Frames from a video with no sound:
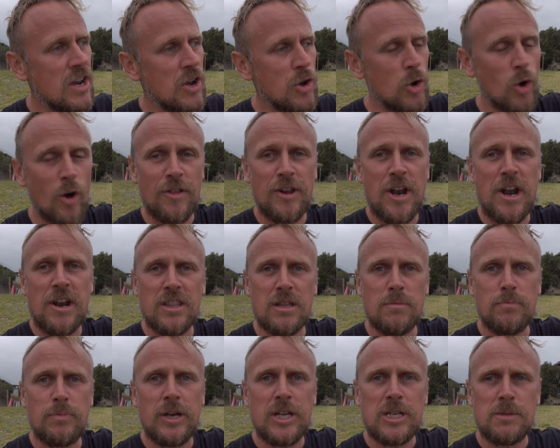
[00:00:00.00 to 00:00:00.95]
northern end of
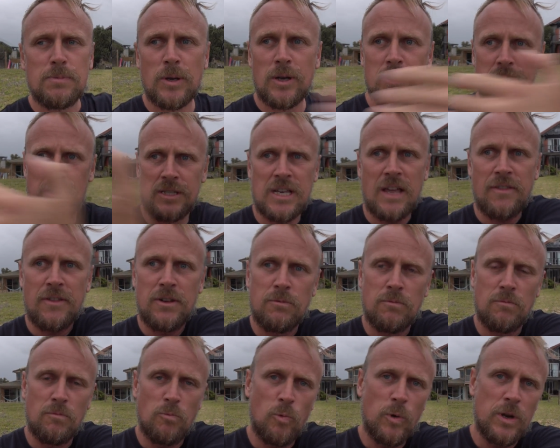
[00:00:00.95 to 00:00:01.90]
the beach because
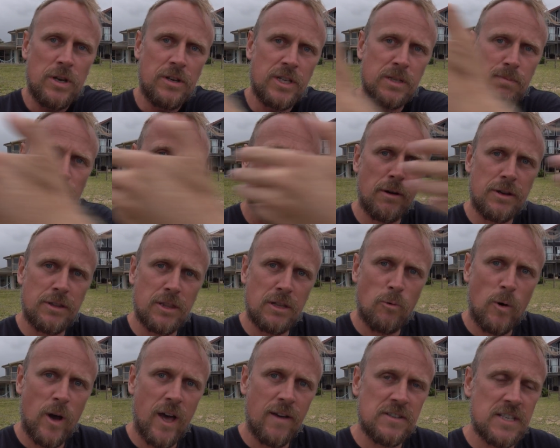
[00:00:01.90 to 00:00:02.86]
southern wind is blowing
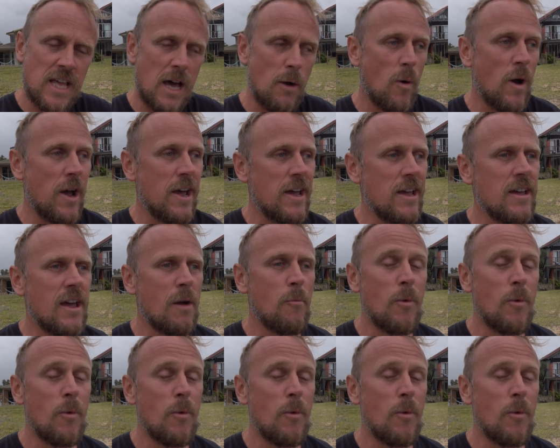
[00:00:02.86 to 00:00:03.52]
the waves that way,